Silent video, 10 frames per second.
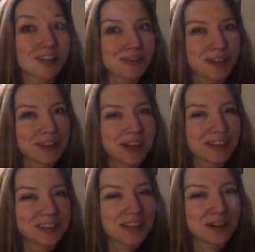are a few
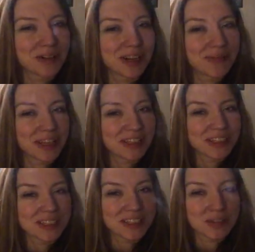letters though where I'm like,
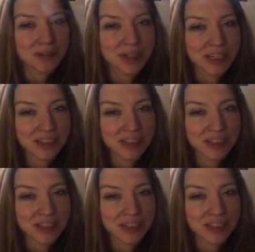this is quick,